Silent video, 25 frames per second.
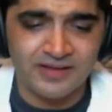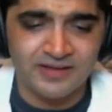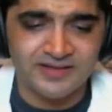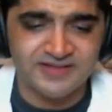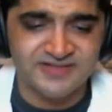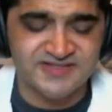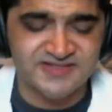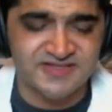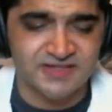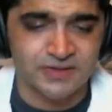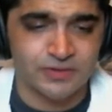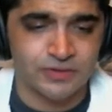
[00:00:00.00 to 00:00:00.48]

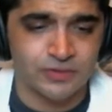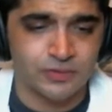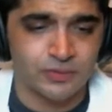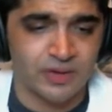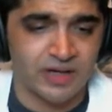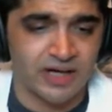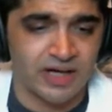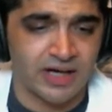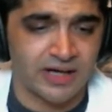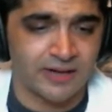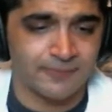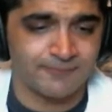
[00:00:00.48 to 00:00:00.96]

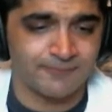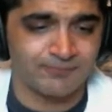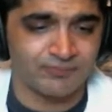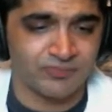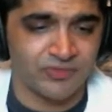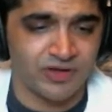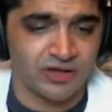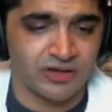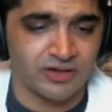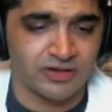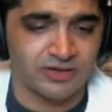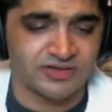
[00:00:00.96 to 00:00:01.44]
So,
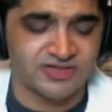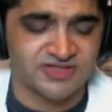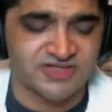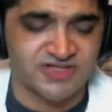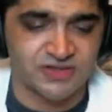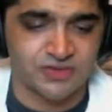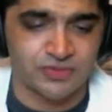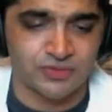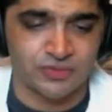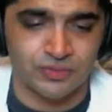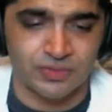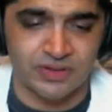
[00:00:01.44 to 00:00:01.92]

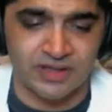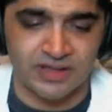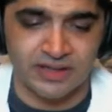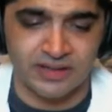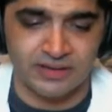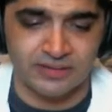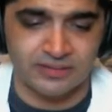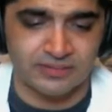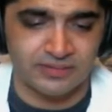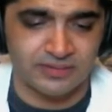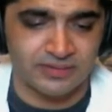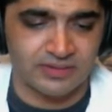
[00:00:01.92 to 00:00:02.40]

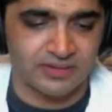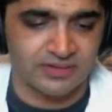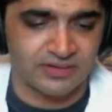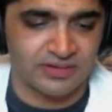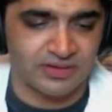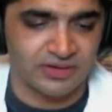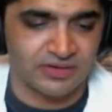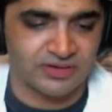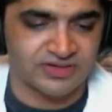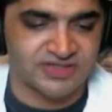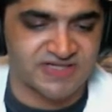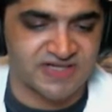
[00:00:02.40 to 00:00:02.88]
to
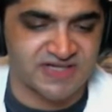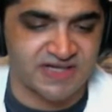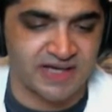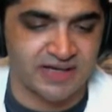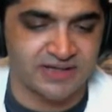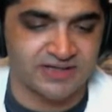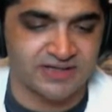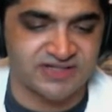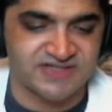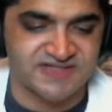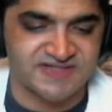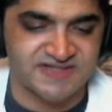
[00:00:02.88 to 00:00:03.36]

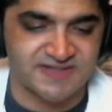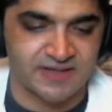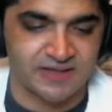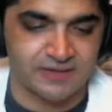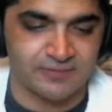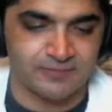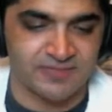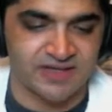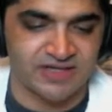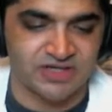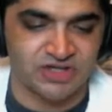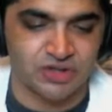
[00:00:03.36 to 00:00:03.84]
kind of just
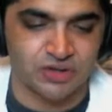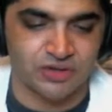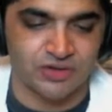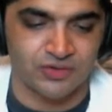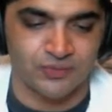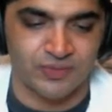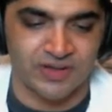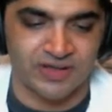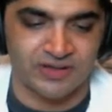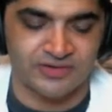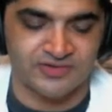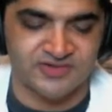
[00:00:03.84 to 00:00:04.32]
like make sure
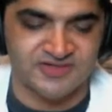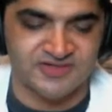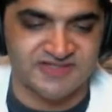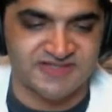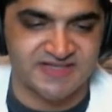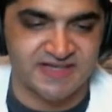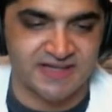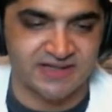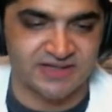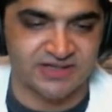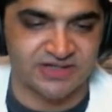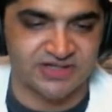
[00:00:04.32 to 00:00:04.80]
that we
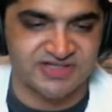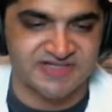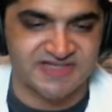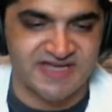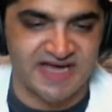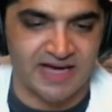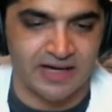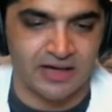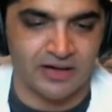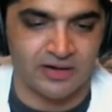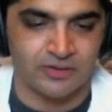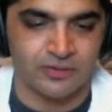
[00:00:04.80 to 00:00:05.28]
understand just
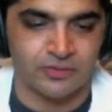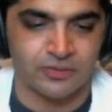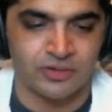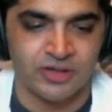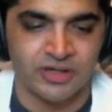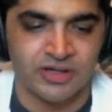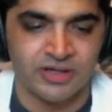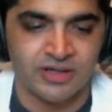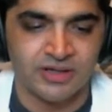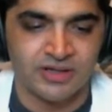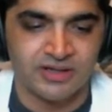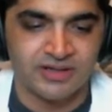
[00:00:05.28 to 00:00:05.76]
how
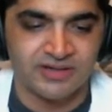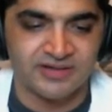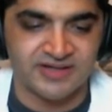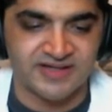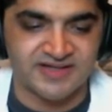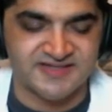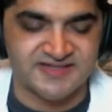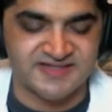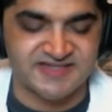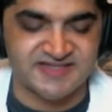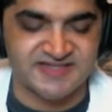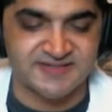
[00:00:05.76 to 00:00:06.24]

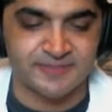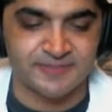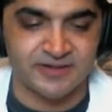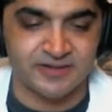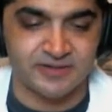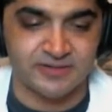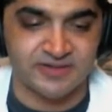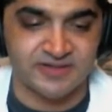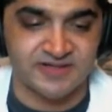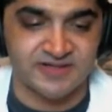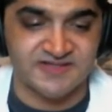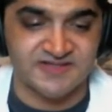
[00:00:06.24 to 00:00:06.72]
these
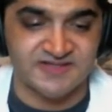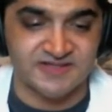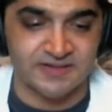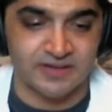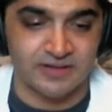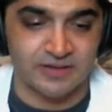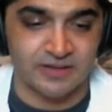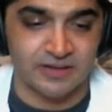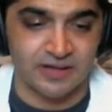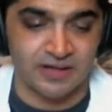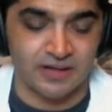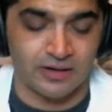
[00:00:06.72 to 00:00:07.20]
disparities
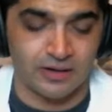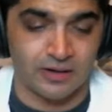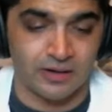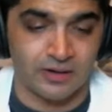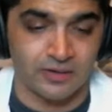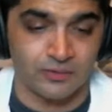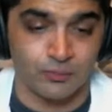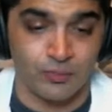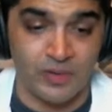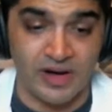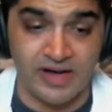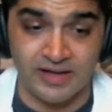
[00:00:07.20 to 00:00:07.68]

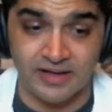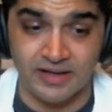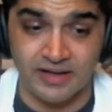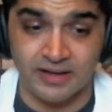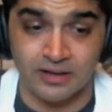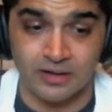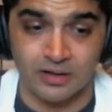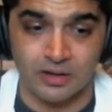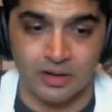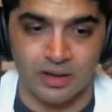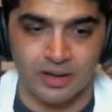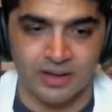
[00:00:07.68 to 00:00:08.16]
are
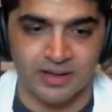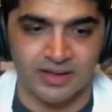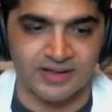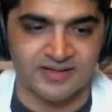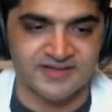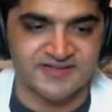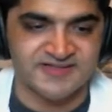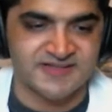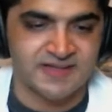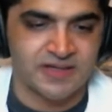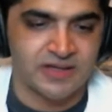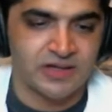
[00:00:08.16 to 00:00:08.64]
weighing on
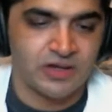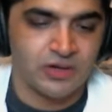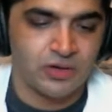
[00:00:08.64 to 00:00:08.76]
us.